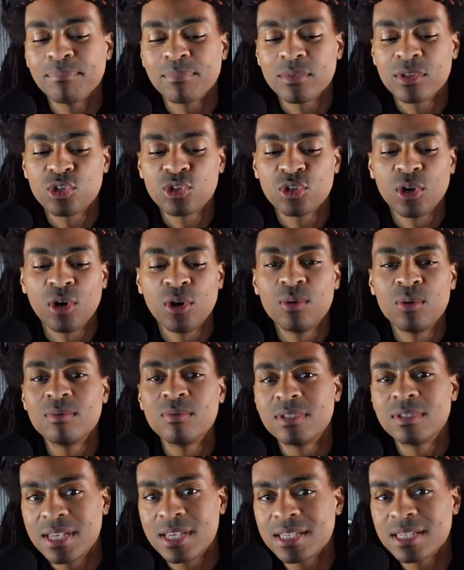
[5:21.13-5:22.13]
So
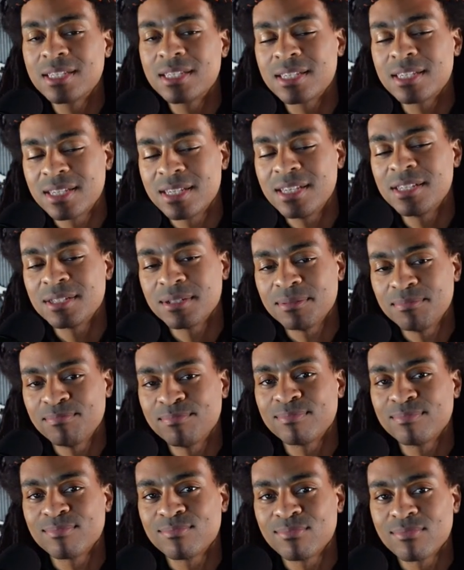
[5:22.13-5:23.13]
'tis the season.
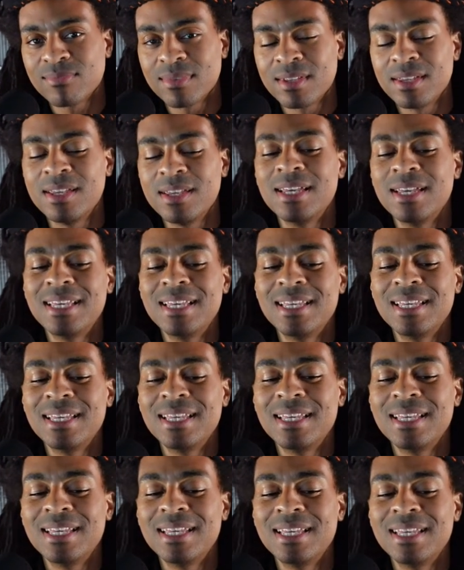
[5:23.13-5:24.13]

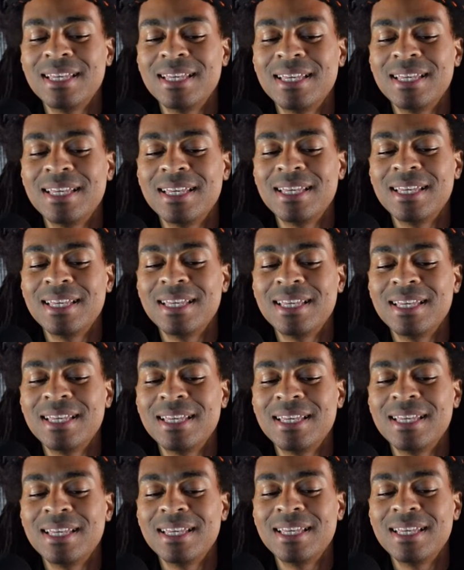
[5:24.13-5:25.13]
'Tis the season.
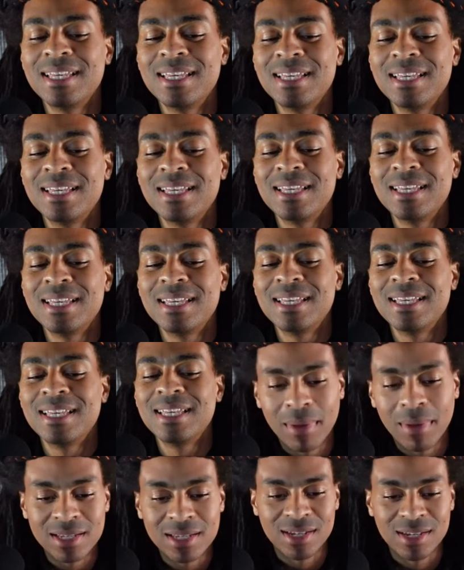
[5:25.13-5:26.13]
I'm working on that
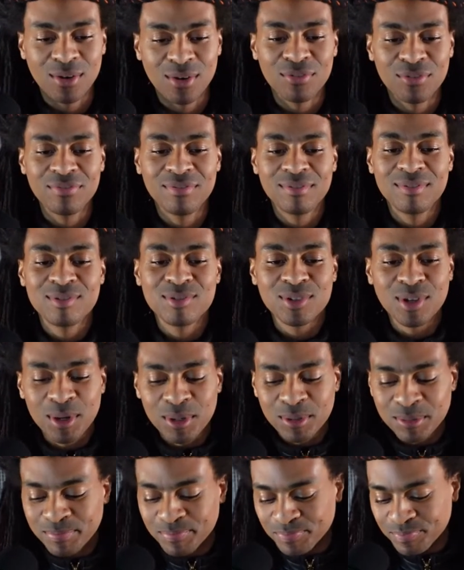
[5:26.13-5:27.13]
myself.
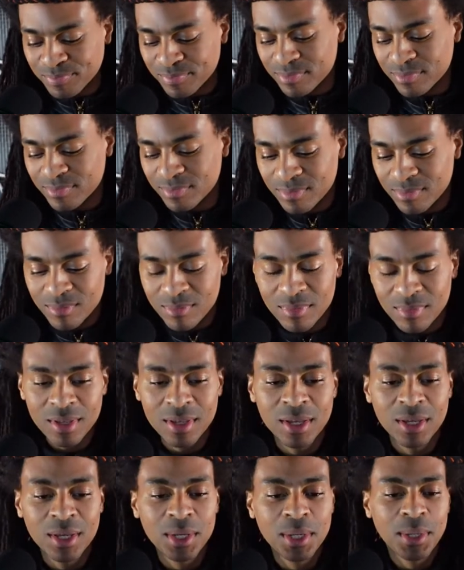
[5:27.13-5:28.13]
So...
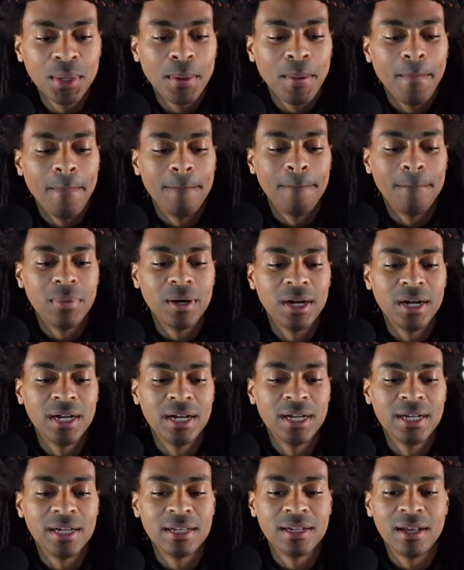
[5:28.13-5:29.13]

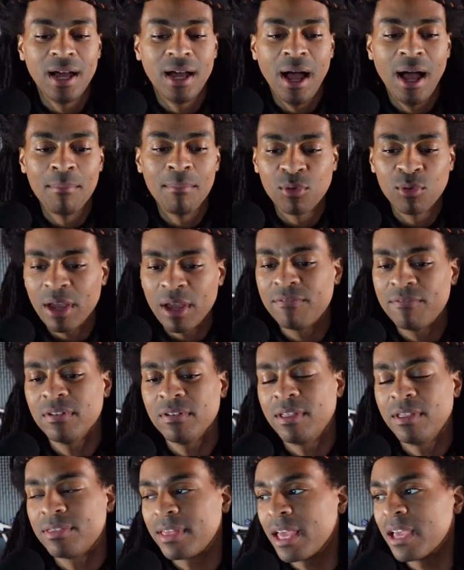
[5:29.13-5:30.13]
but I'm grateful
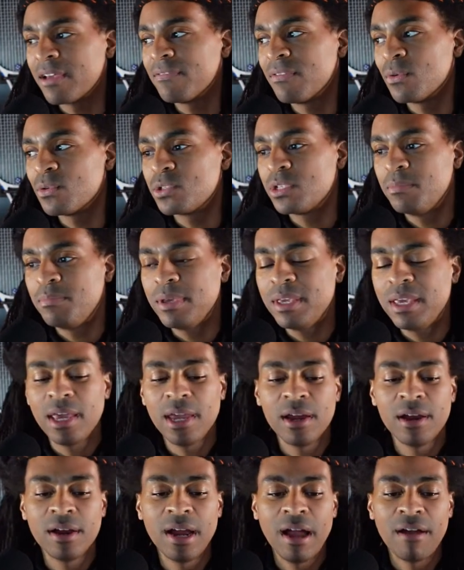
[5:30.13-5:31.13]
and thankful to be
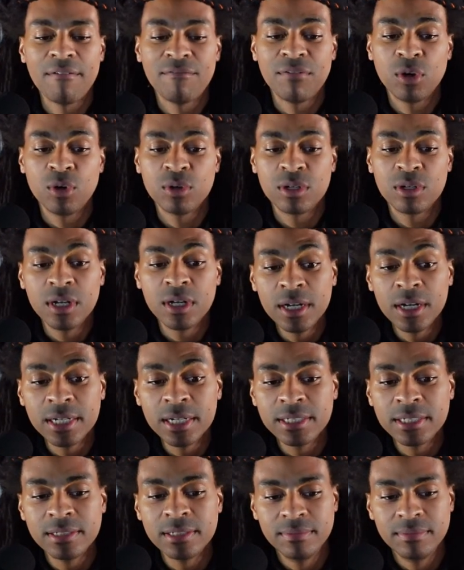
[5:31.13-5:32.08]
here. I feel good.